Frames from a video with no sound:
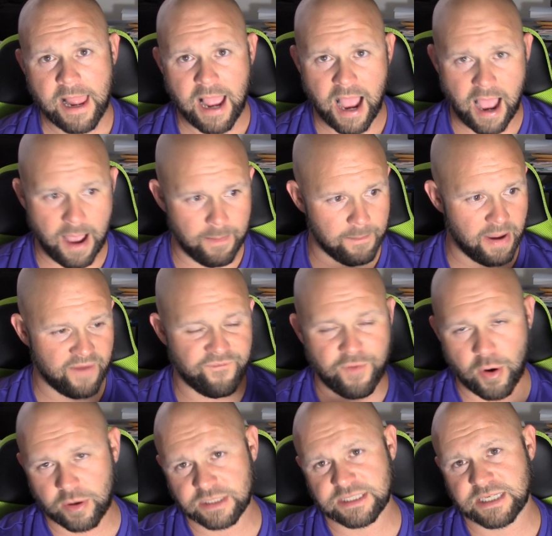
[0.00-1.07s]
My
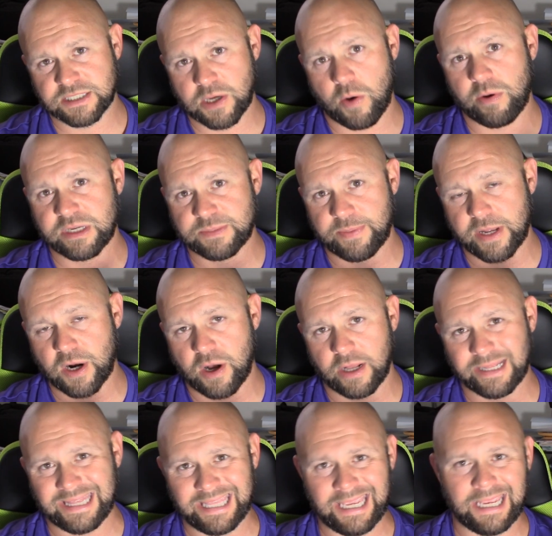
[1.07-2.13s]
focus has always been
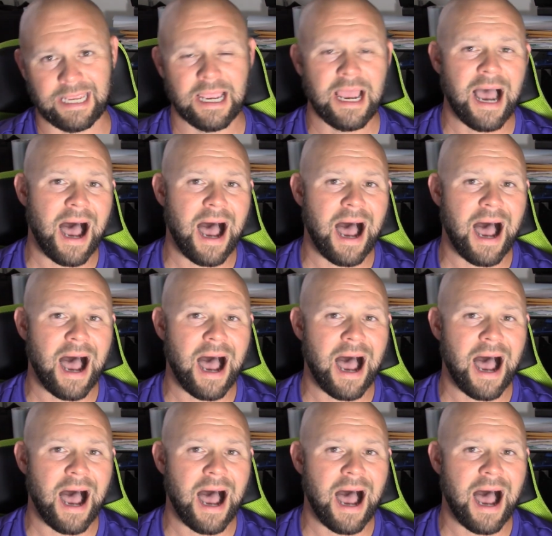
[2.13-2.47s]
on the